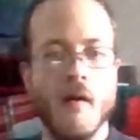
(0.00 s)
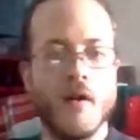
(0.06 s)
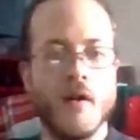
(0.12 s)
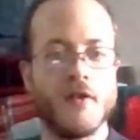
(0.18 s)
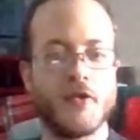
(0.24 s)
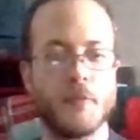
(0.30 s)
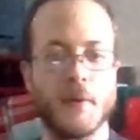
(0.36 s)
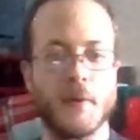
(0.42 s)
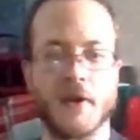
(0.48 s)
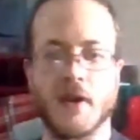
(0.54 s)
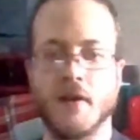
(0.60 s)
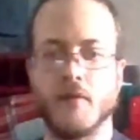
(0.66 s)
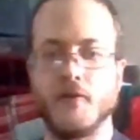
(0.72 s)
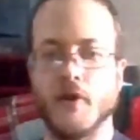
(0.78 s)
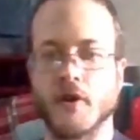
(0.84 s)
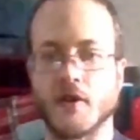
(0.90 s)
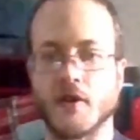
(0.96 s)
Speaking of
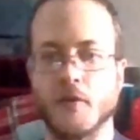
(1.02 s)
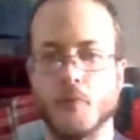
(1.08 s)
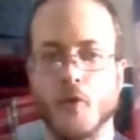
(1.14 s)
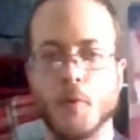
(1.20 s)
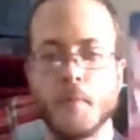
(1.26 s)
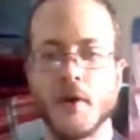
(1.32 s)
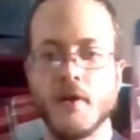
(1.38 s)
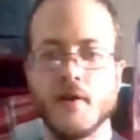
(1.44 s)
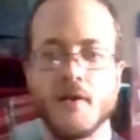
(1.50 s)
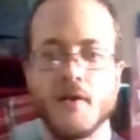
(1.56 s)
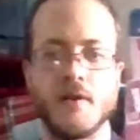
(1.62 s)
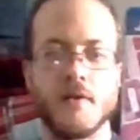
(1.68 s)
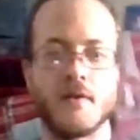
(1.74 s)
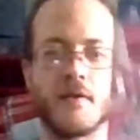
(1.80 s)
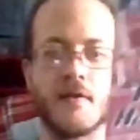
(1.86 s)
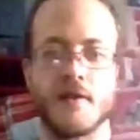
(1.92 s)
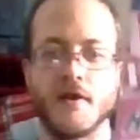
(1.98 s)
Danganronpa,
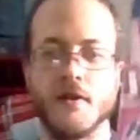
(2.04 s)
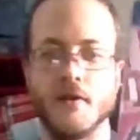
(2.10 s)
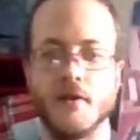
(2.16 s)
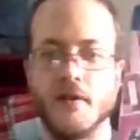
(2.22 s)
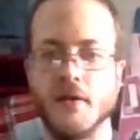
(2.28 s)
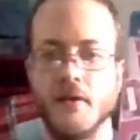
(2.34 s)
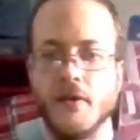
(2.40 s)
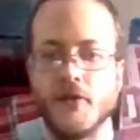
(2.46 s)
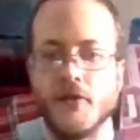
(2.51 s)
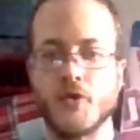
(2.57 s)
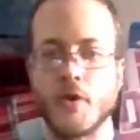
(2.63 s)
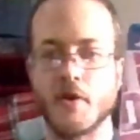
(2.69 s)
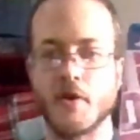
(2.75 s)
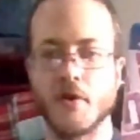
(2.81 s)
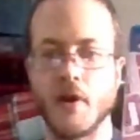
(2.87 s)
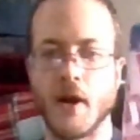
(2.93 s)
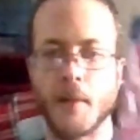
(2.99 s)
here is
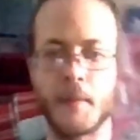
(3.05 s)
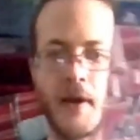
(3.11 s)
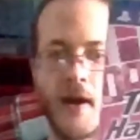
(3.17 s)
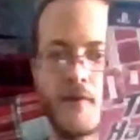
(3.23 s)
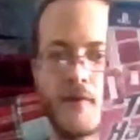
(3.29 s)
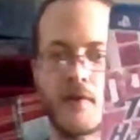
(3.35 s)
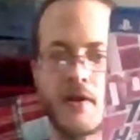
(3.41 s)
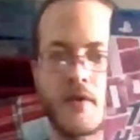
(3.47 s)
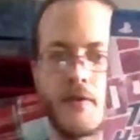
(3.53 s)
Trigger Happy Havoc, the